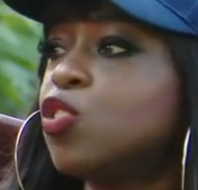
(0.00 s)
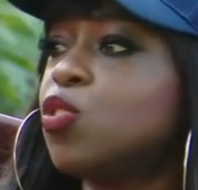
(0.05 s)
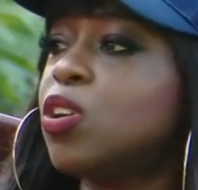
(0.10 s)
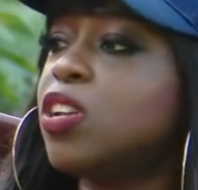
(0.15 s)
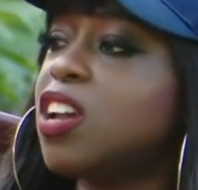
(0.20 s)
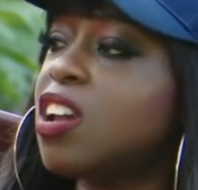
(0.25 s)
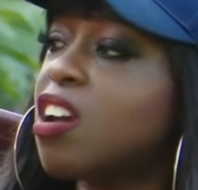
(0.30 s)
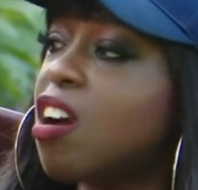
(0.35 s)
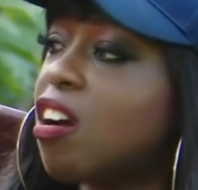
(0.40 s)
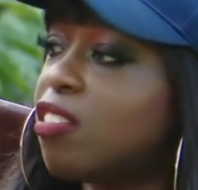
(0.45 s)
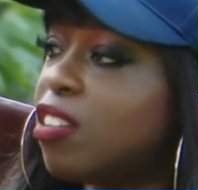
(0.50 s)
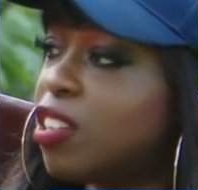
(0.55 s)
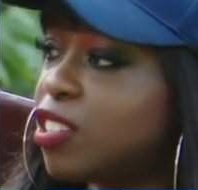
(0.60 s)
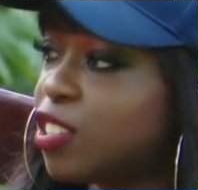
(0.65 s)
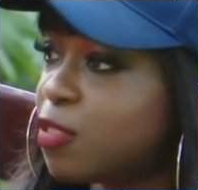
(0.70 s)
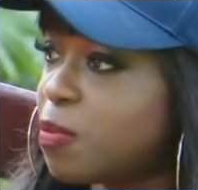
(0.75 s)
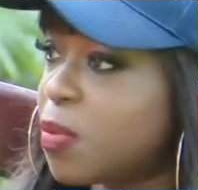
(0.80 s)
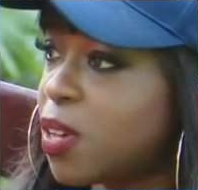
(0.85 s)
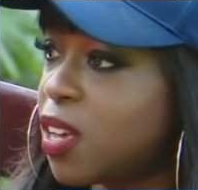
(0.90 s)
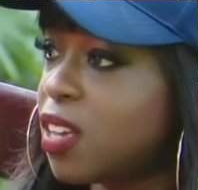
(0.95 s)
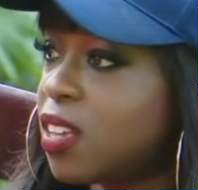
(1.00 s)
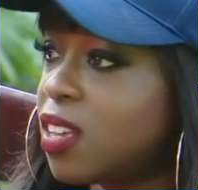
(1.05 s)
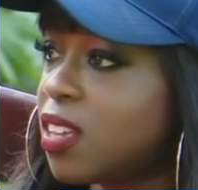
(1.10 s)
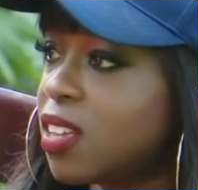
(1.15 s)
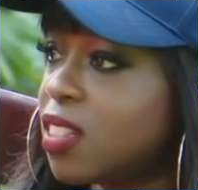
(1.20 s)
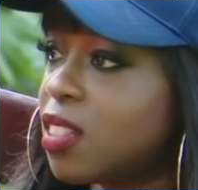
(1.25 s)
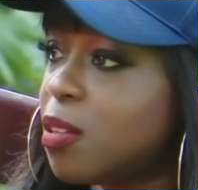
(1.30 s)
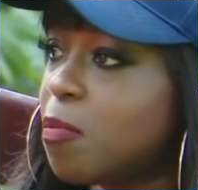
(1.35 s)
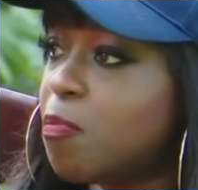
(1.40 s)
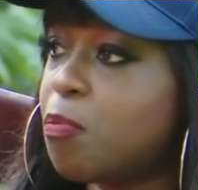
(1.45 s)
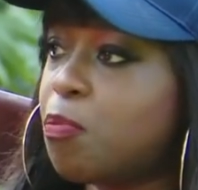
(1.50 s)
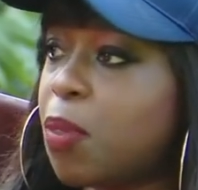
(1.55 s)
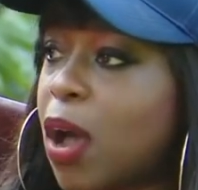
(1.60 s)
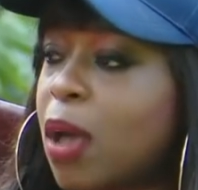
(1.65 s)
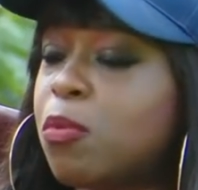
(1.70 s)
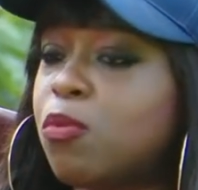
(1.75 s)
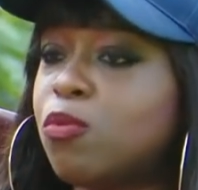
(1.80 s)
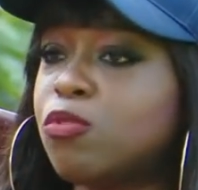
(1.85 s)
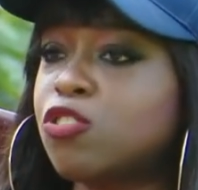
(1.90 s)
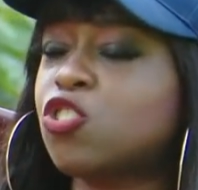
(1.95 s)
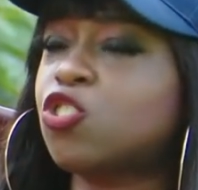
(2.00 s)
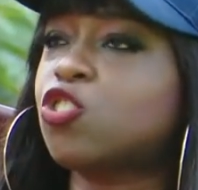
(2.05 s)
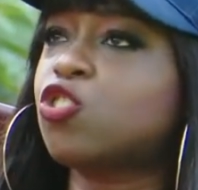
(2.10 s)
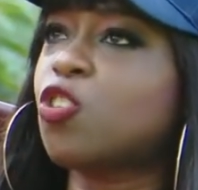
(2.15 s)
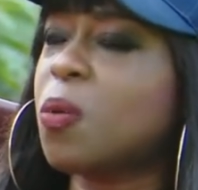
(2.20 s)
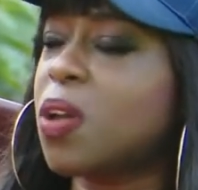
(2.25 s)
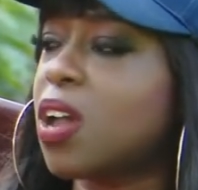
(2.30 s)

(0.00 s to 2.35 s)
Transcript: So it encouraged me. The Bible was so